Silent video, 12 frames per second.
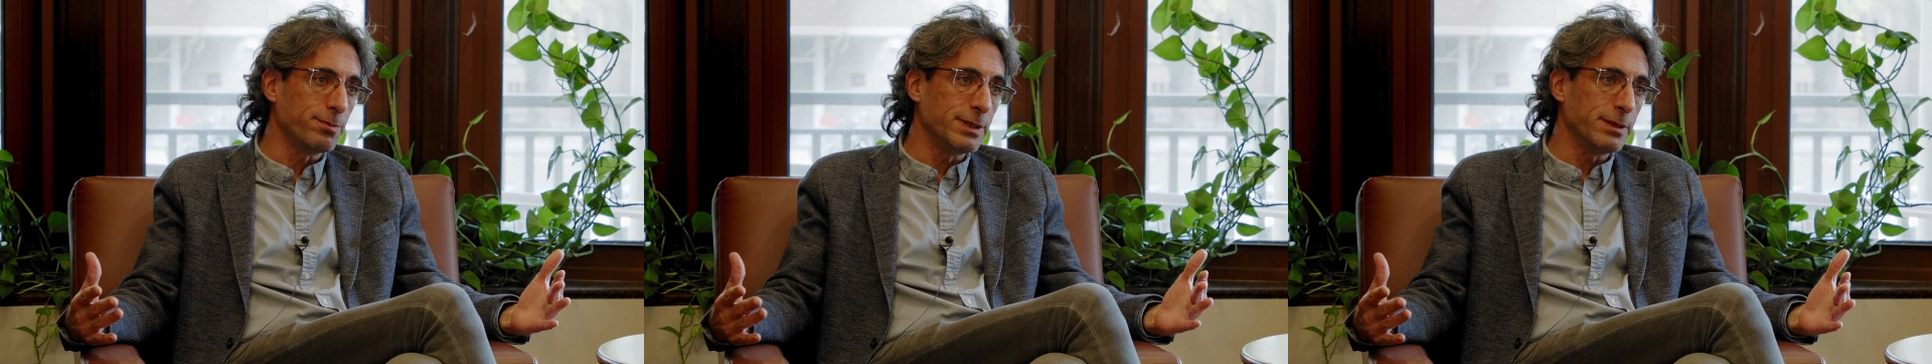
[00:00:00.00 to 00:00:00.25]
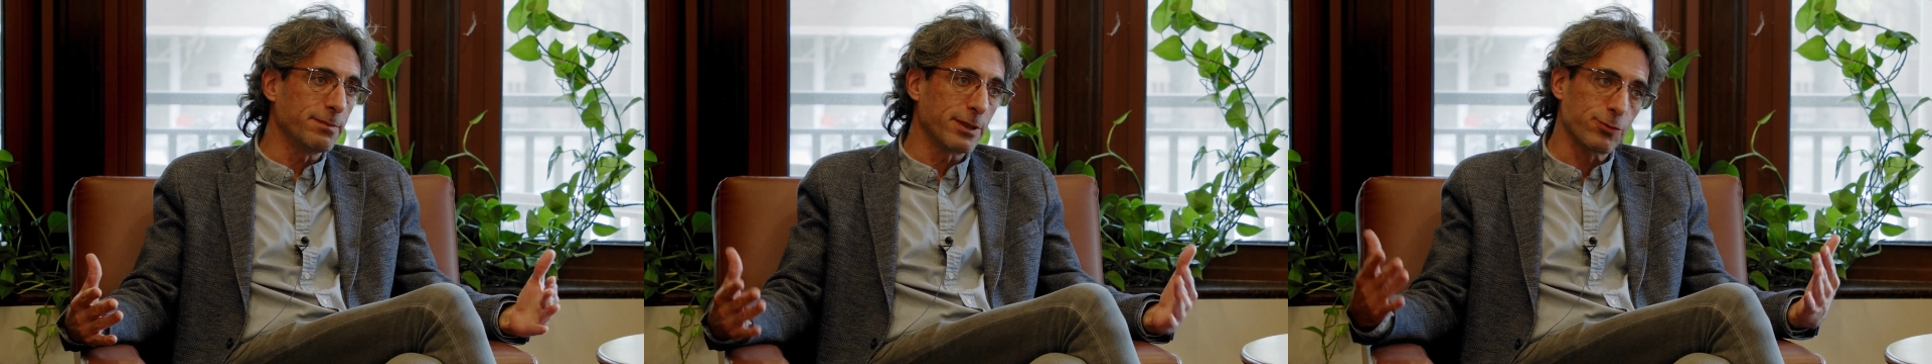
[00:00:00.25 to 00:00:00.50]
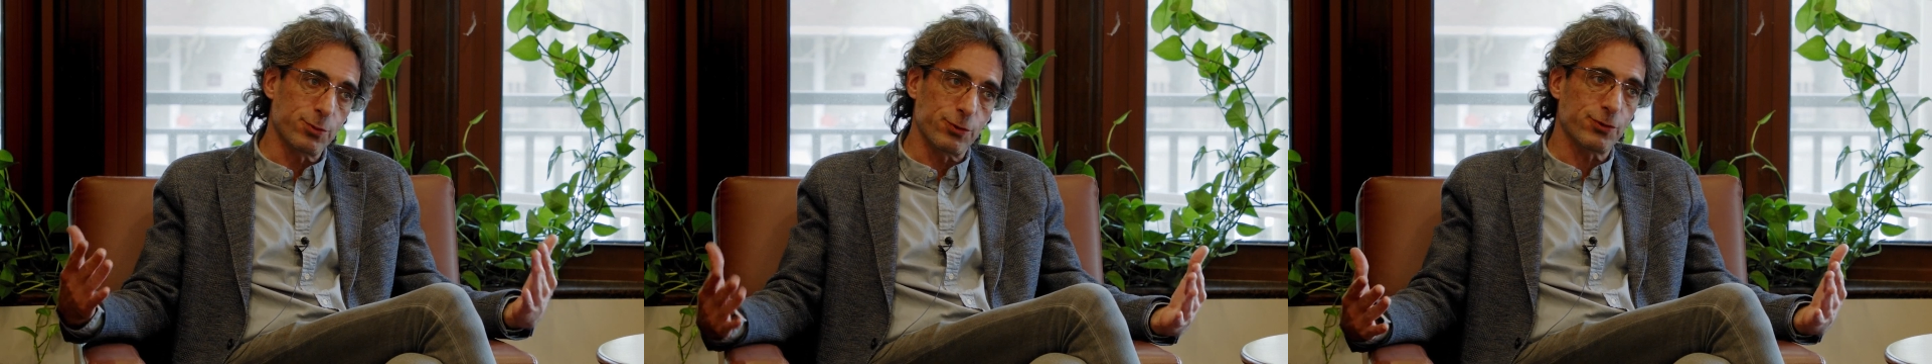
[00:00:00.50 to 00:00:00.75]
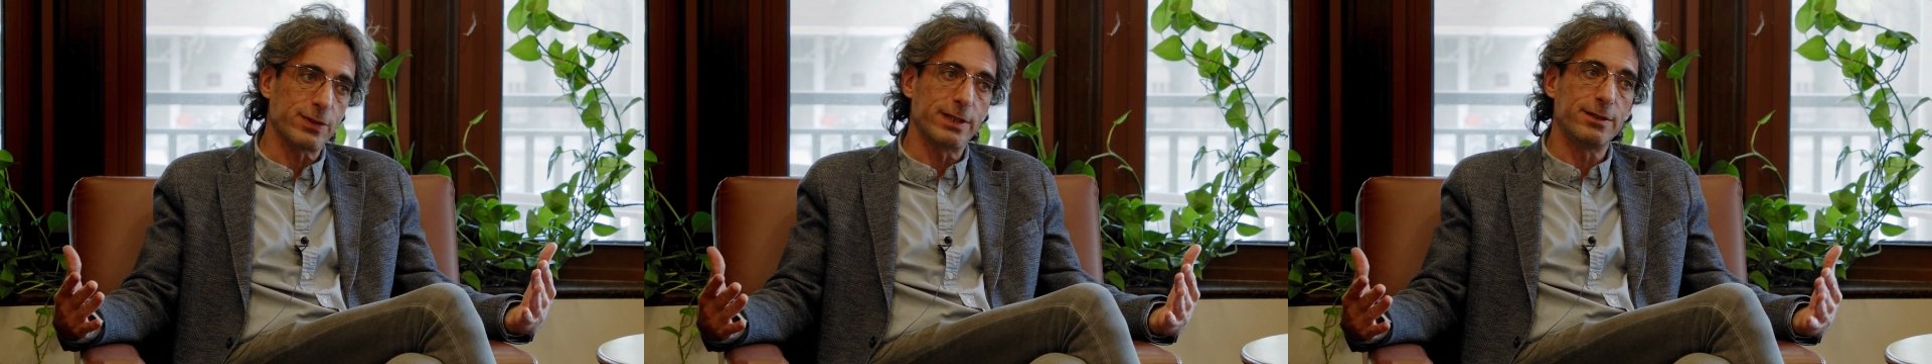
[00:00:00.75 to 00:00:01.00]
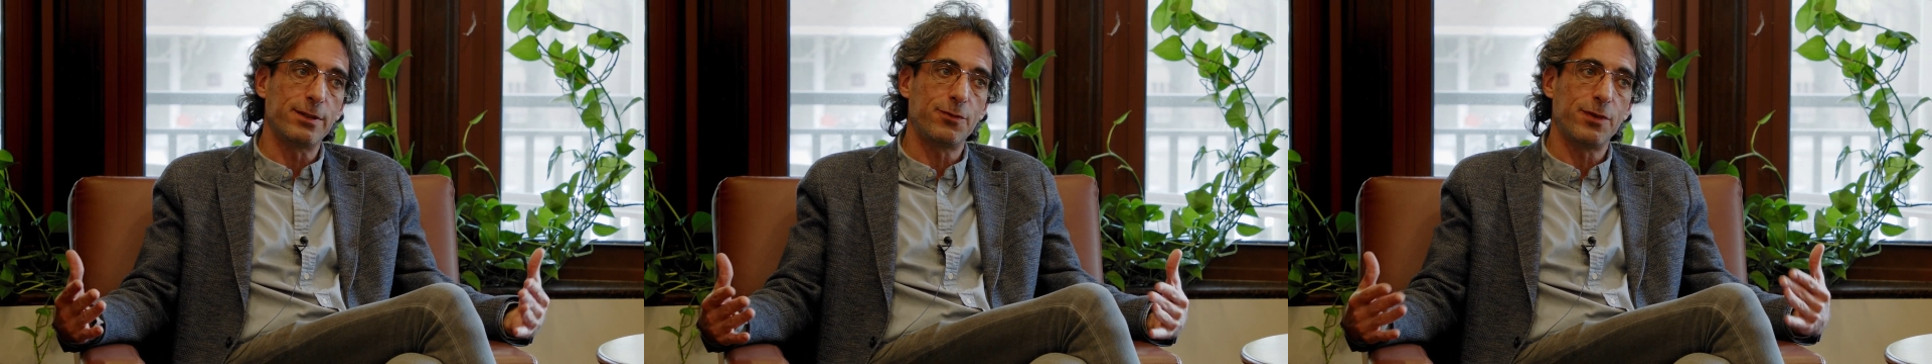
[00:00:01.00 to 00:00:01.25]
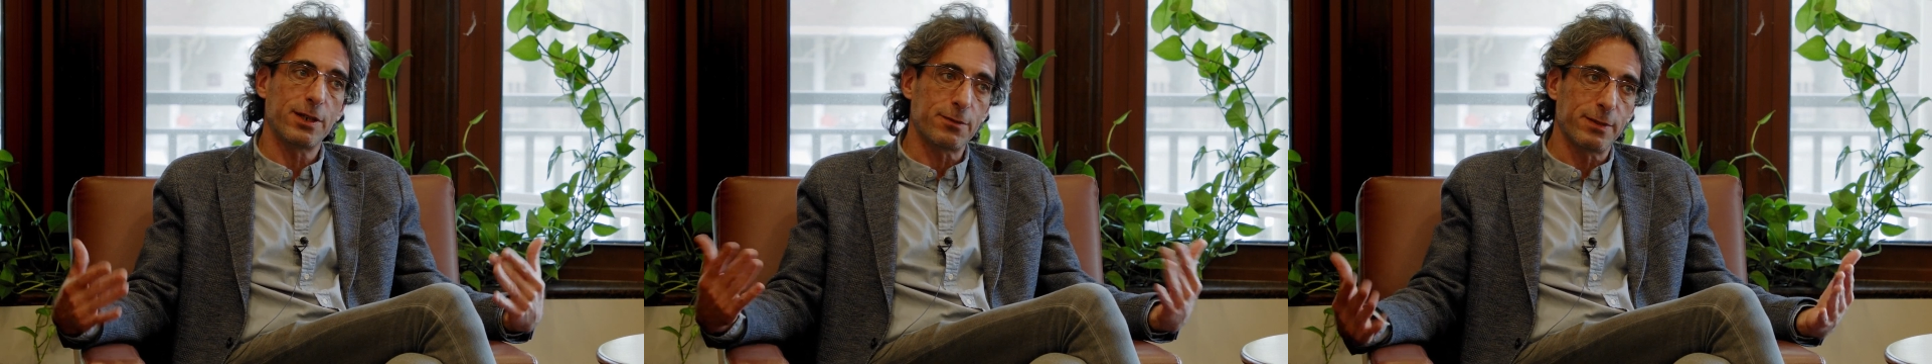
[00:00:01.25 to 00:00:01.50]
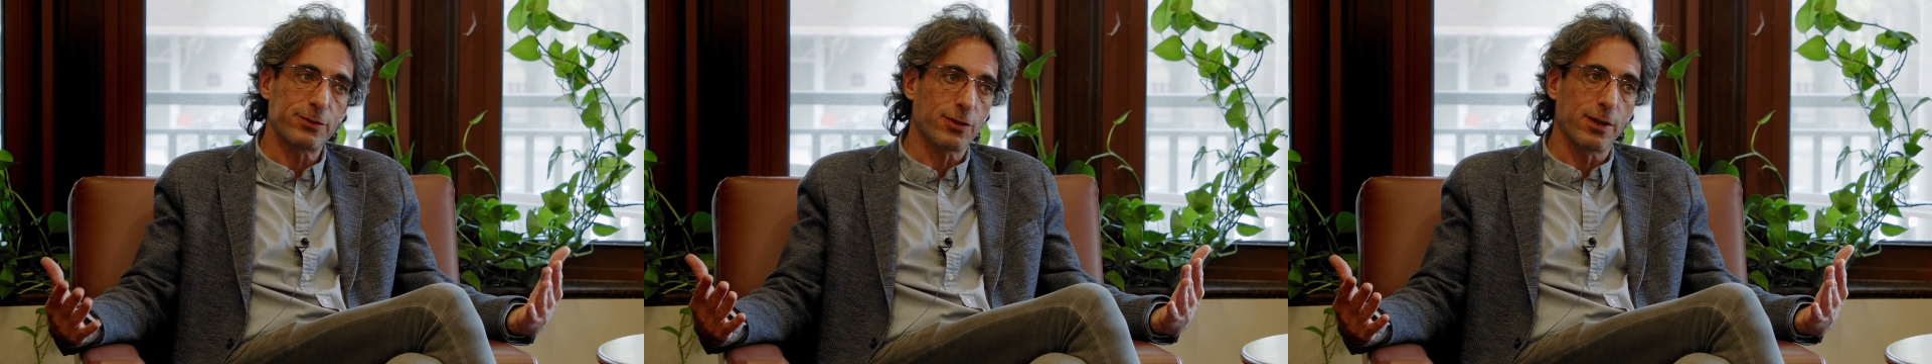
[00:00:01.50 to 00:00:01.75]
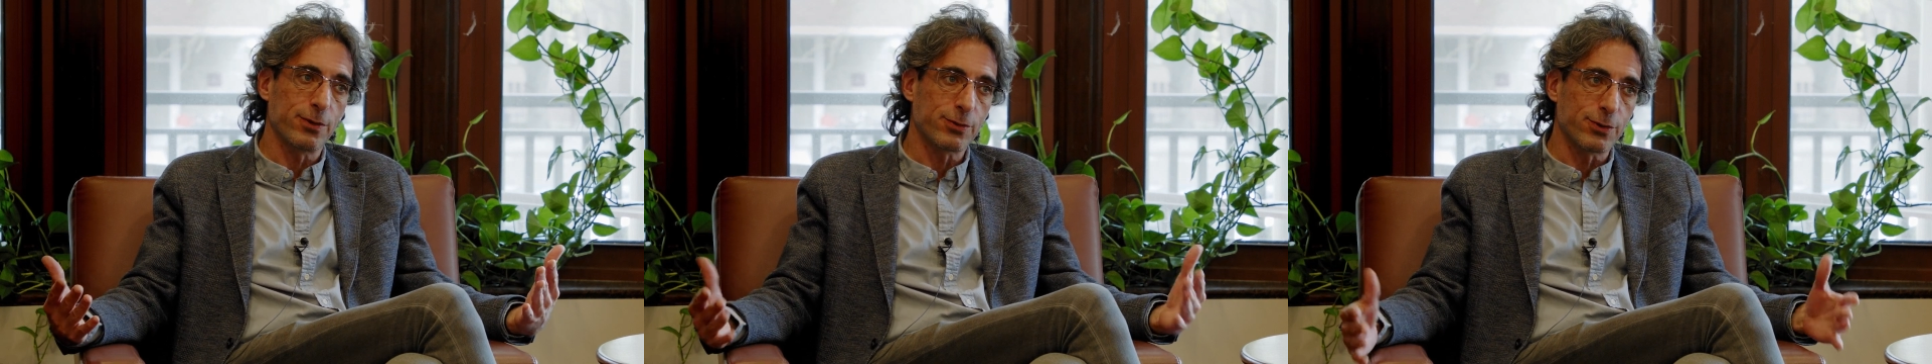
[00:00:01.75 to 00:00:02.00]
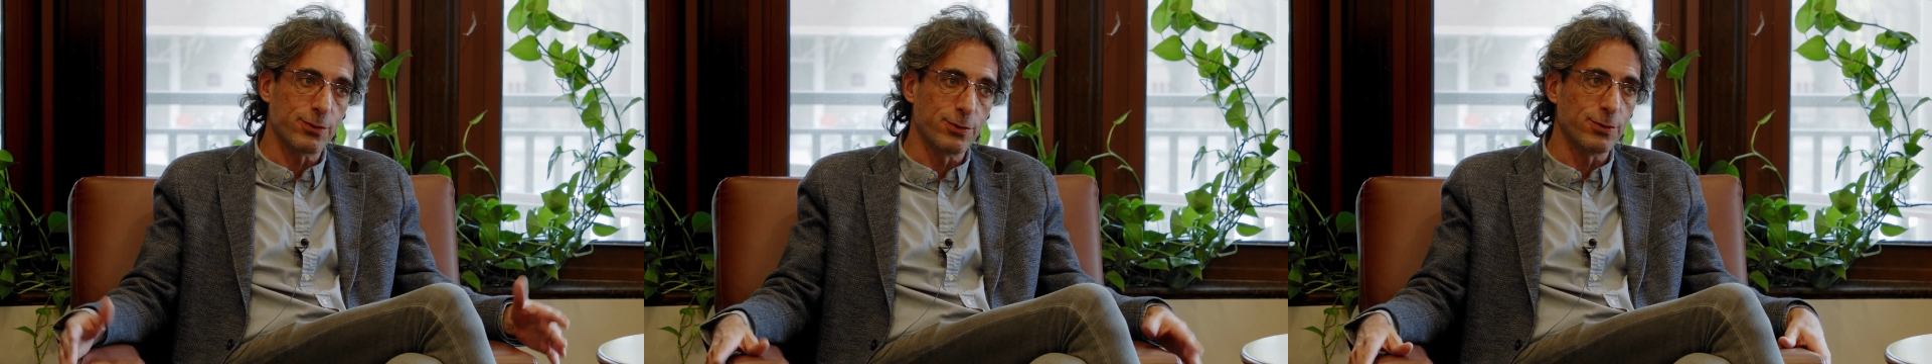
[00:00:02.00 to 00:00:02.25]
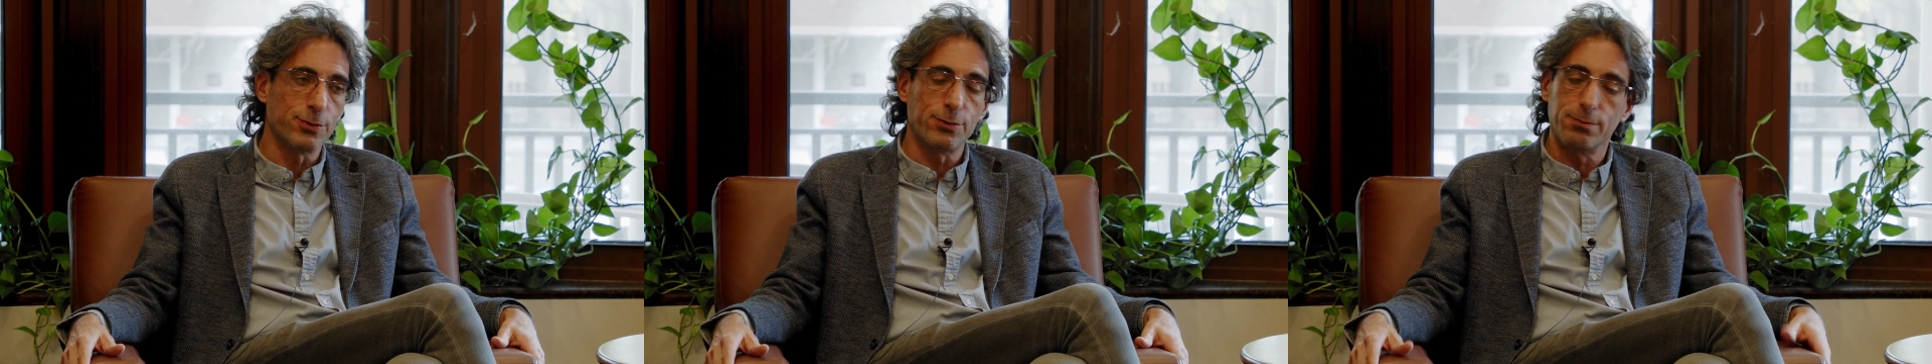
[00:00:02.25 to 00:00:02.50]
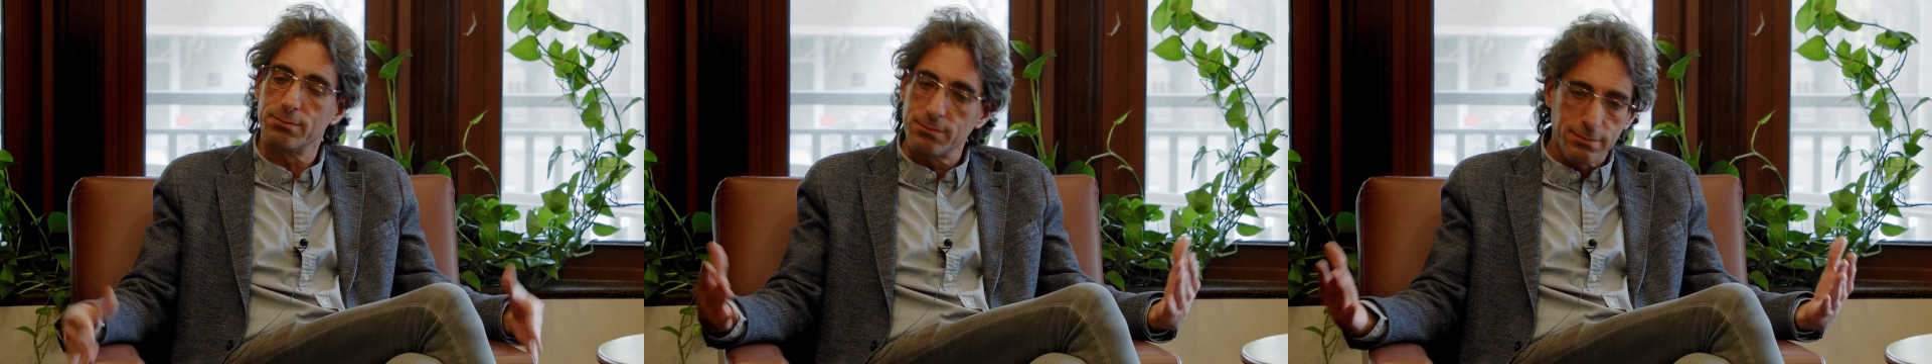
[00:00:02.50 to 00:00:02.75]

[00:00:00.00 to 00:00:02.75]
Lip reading: be much more scientific, much closer to